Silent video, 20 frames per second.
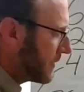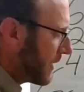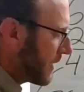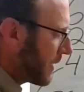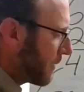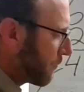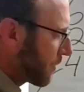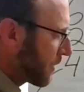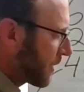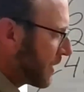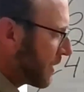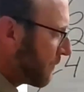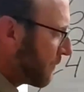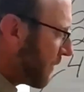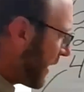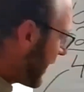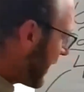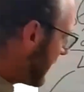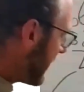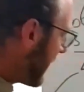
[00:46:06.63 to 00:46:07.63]
And we're going to
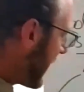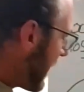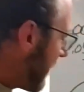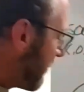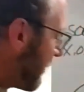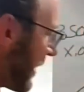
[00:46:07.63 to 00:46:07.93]
divide that